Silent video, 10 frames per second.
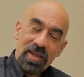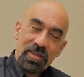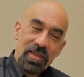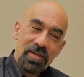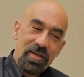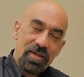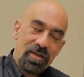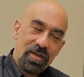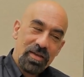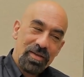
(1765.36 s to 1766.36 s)
think
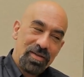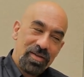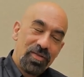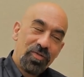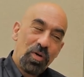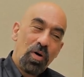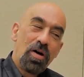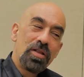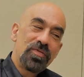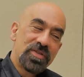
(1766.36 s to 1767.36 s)
for
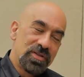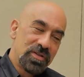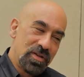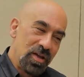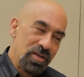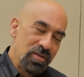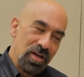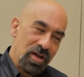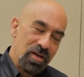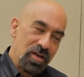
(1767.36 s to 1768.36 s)
all of
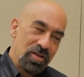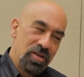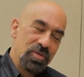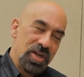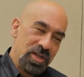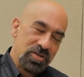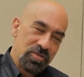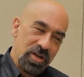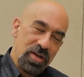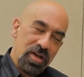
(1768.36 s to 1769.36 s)
human
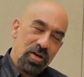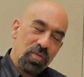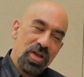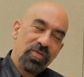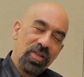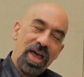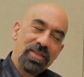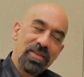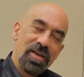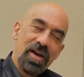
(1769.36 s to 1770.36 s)
history, we have
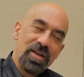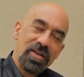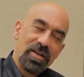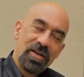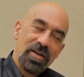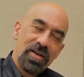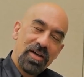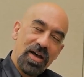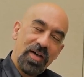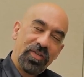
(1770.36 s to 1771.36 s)
liked the idea
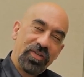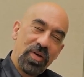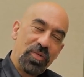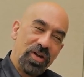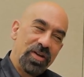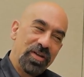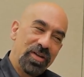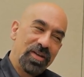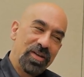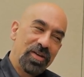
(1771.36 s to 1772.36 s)
of someone
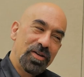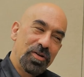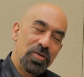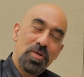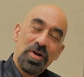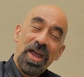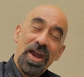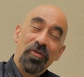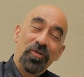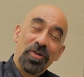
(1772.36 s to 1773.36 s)
who will
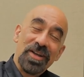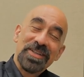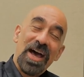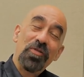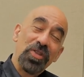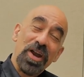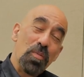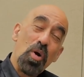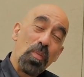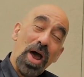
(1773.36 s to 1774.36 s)
care for us out there,
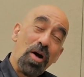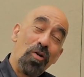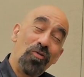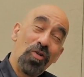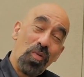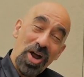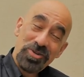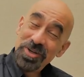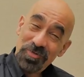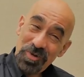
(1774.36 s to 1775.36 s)
more powerful,
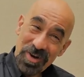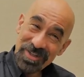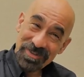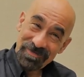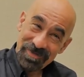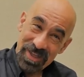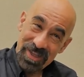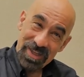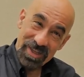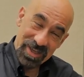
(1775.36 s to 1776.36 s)
watching for us.
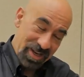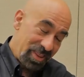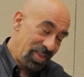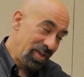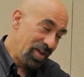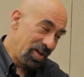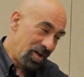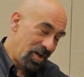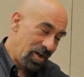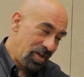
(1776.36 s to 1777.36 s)
And I think
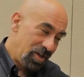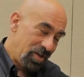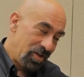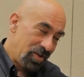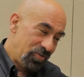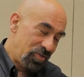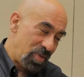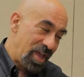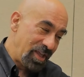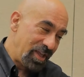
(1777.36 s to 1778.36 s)
for
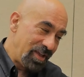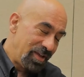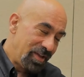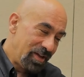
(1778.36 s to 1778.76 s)
many,